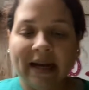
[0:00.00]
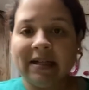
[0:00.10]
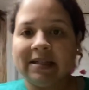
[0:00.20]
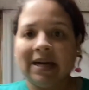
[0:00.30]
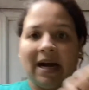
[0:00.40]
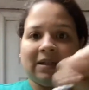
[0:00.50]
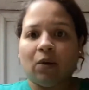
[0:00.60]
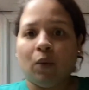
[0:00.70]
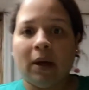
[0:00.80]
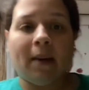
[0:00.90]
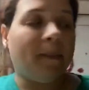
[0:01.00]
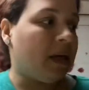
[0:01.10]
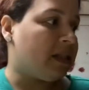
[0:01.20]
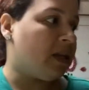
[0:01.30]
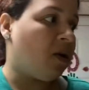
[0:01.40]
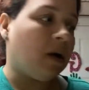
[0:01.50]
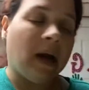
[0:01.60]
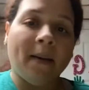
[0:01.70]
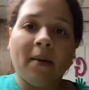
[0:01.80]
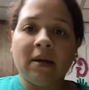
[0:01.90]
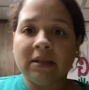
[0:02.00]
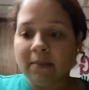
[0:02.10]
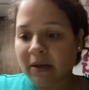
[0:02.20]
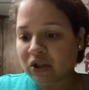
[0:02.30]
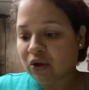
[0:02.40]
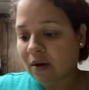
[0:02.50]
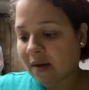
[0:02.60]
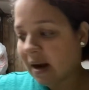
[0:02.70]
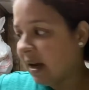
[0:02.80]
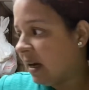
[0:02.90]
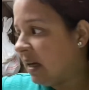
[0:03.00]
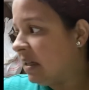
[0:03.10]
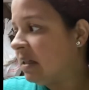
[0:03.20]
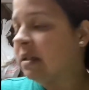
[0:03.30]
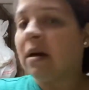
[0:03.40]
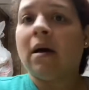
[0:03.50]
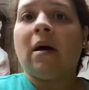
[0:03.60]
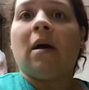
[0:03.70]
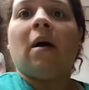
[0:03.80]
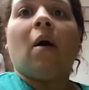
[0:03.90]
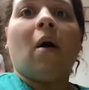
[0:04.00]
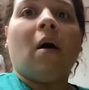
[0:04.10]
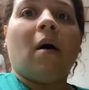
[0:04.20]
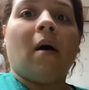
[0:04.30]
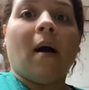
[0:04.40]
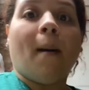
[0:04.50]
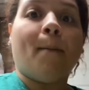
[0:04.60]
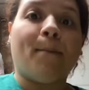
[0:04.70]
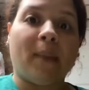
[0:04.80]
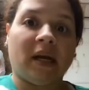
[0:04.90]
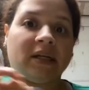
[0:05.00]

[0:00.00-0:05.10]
size and we can mix it all up to make sure that it is all mixed.